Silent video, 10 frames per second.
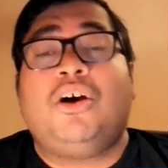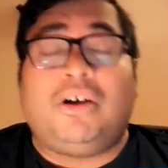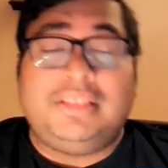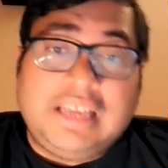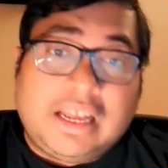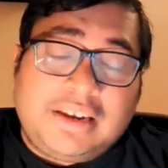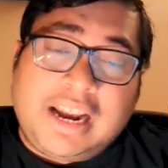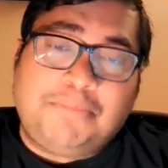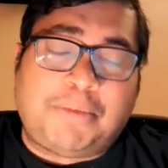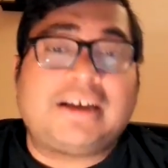On the other
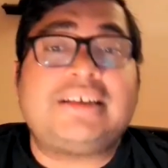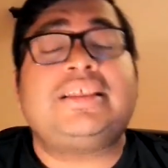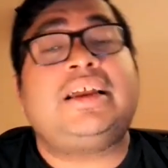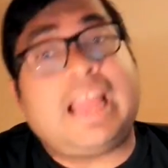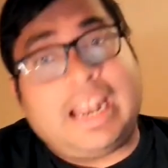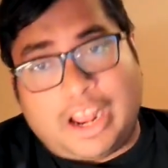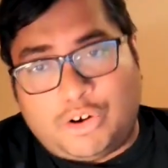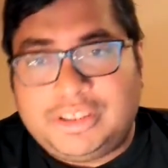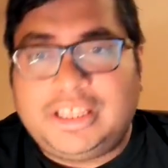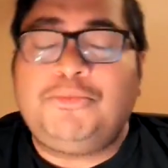hand, Pakistan
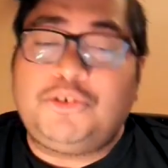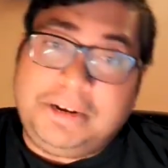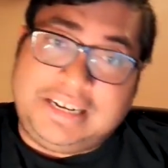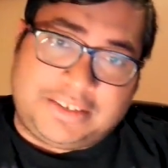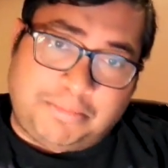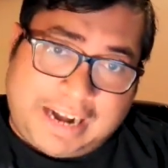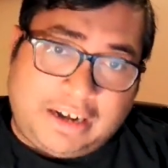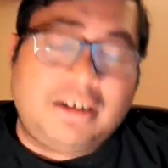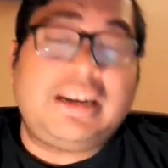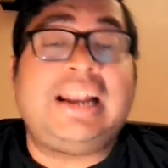allowed them to be
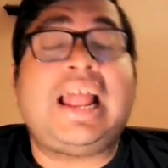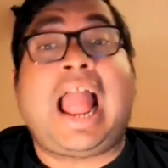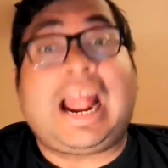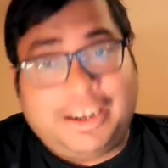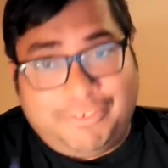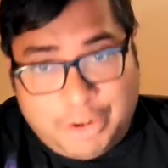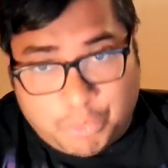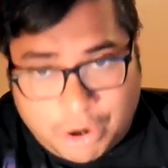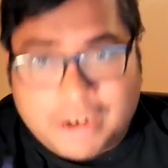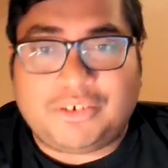dismantled and actively
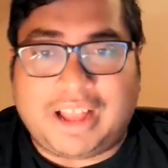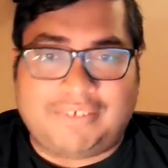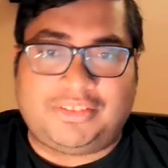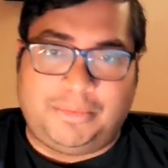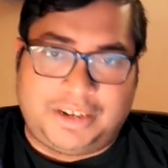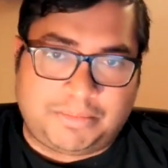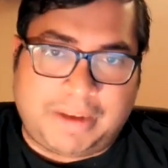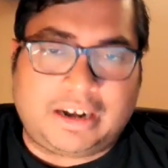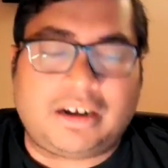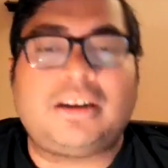worked to have them
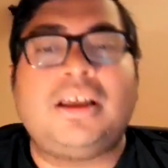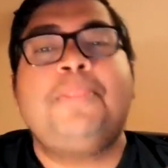dismantled.